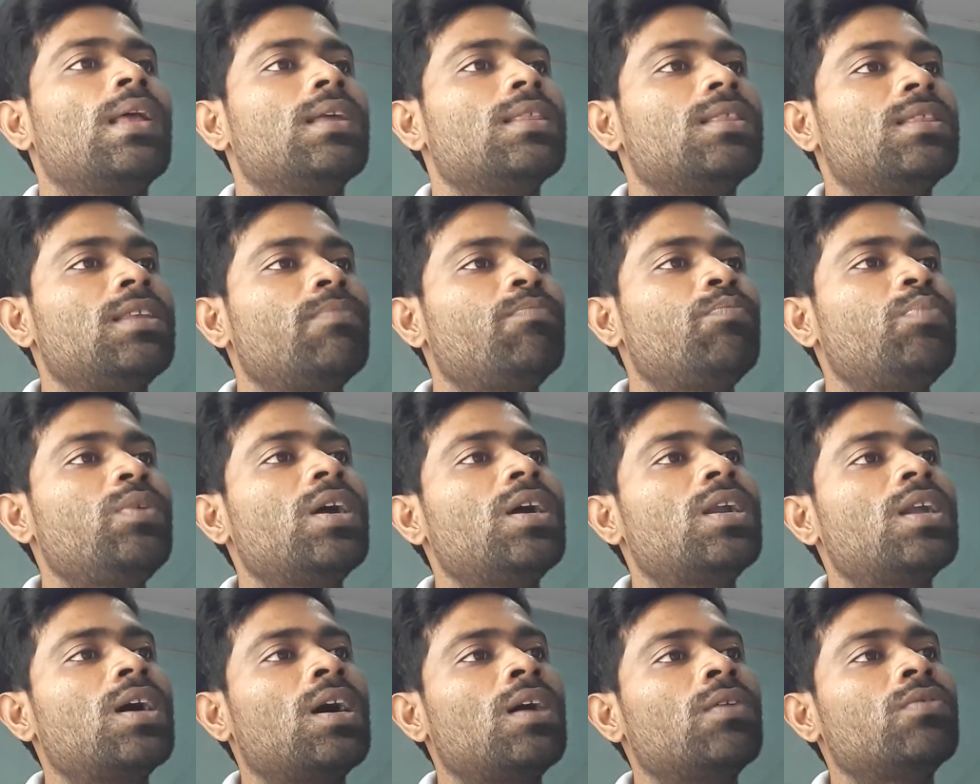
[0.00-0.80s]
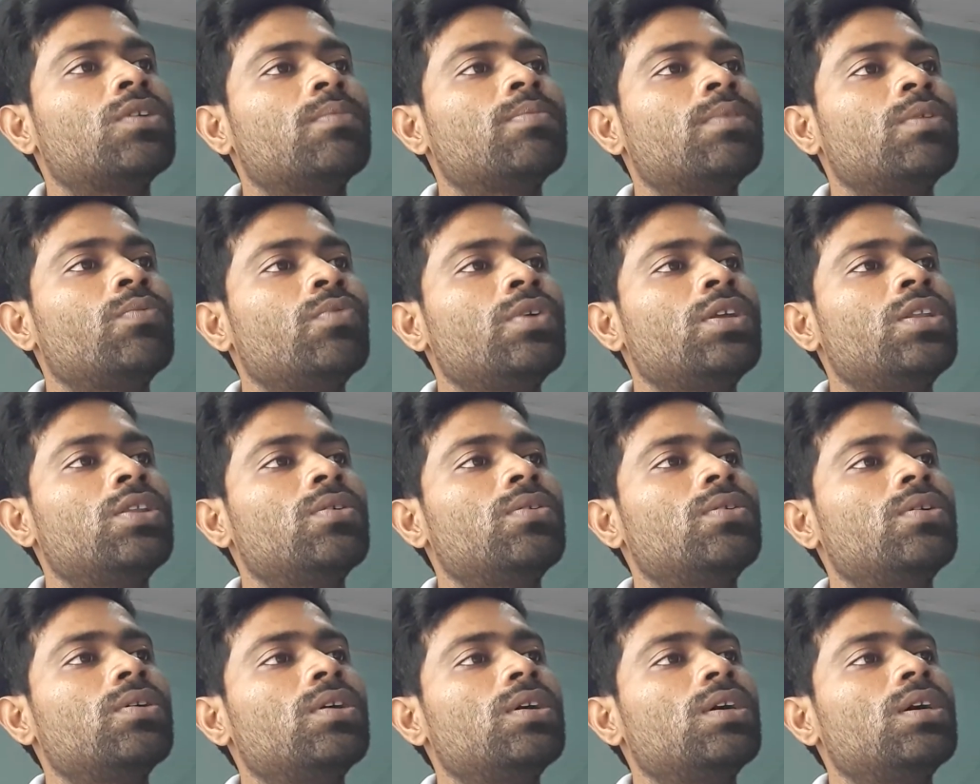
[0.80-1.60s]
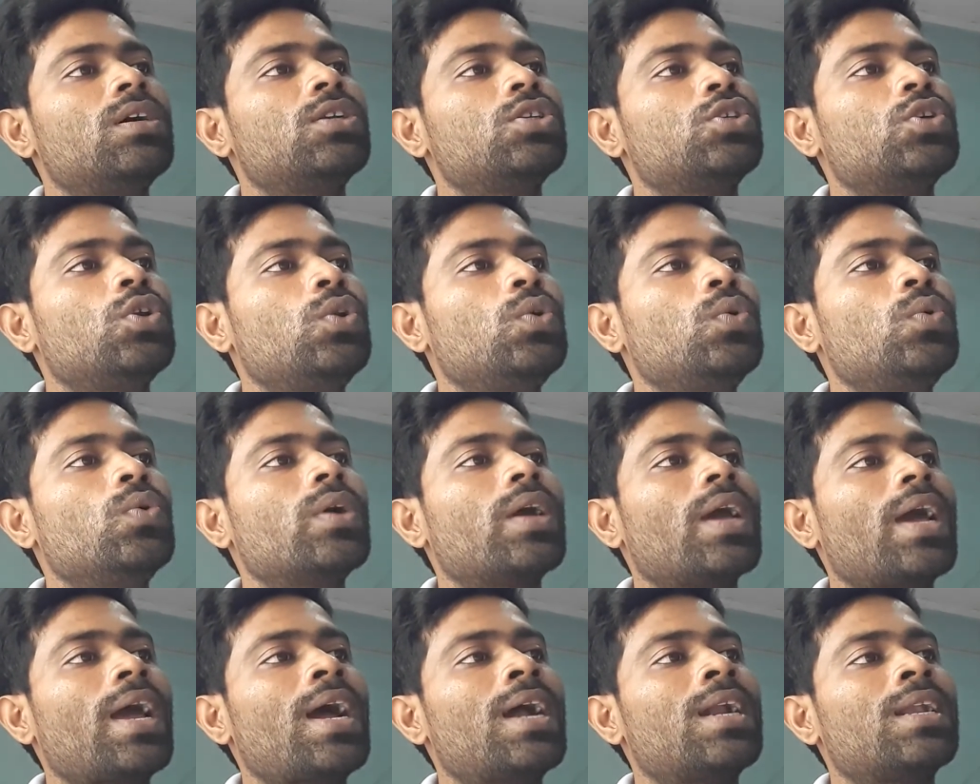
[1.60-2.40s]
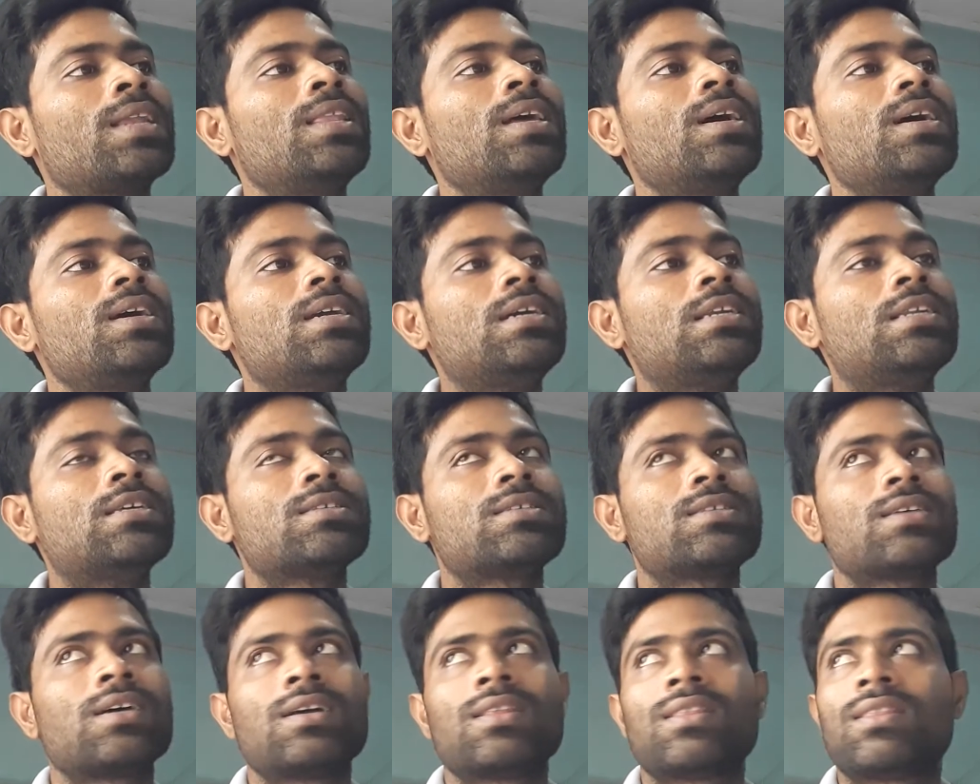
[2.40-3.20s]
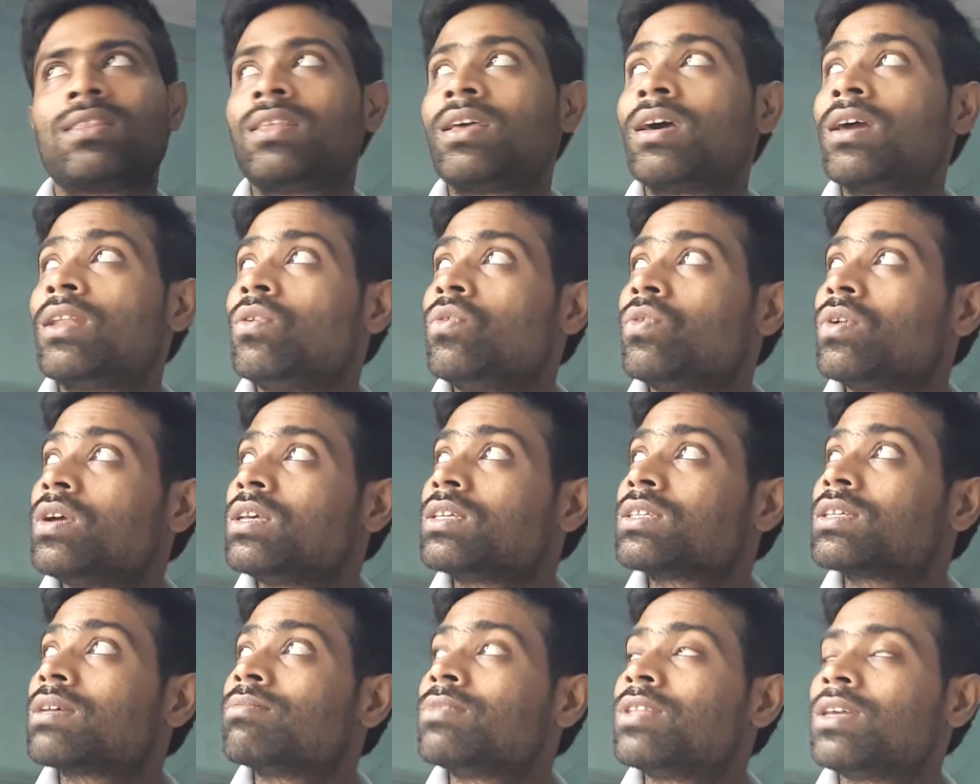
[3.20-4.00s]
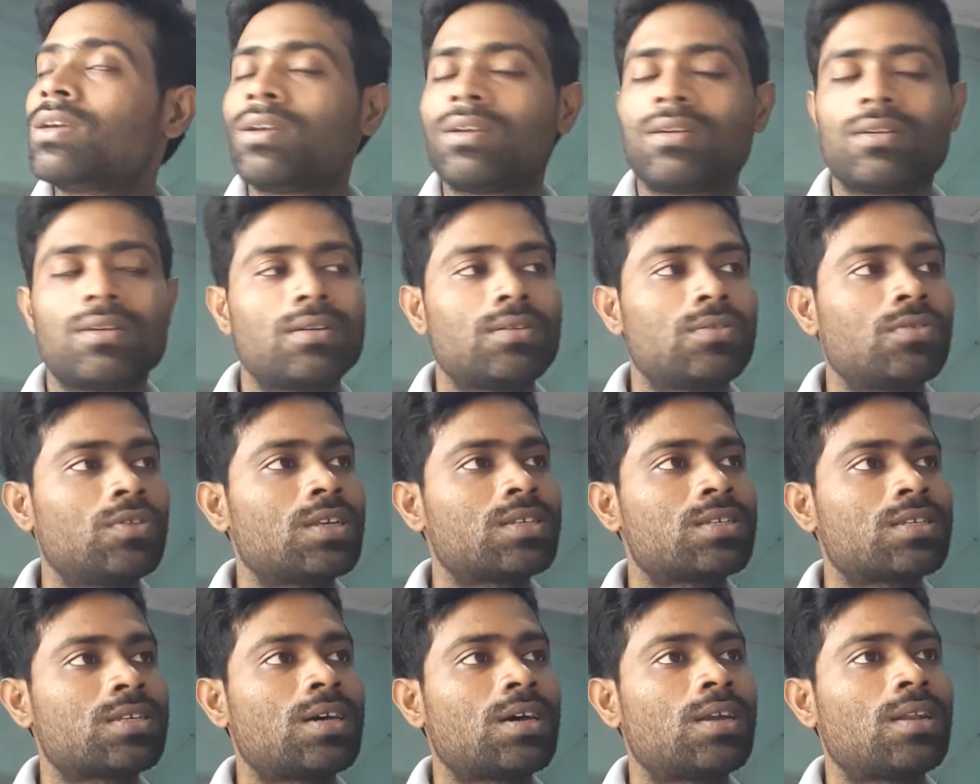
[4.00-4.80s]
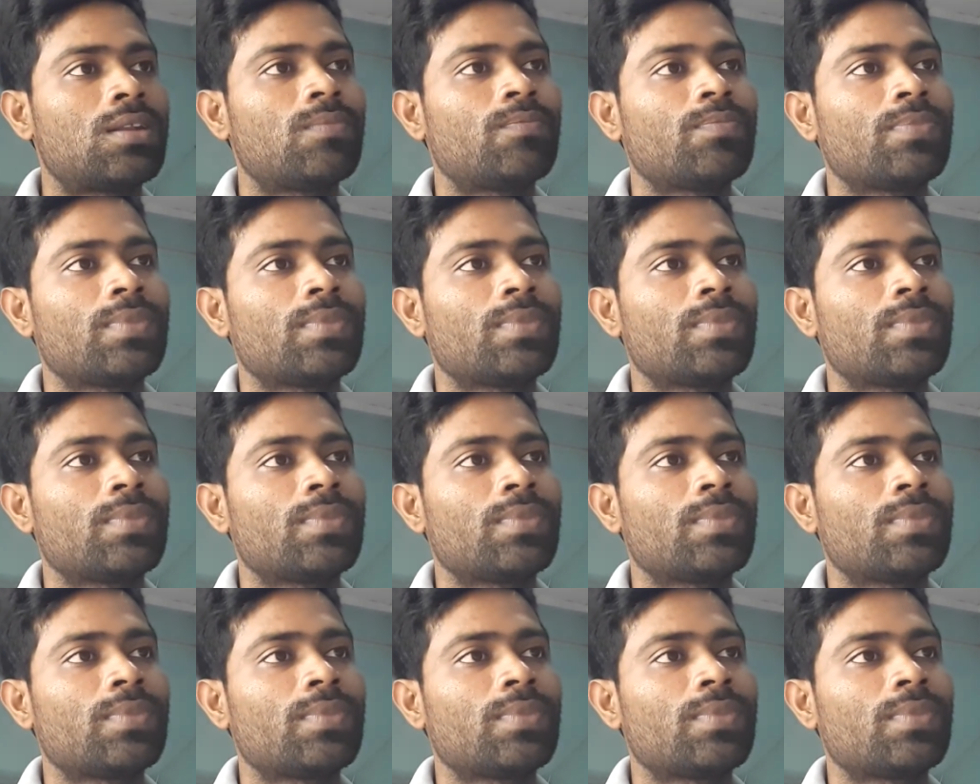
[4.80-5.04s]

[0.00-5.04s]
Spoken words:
They peered out of the window to look at the hidden sun. They are looking something to the sun.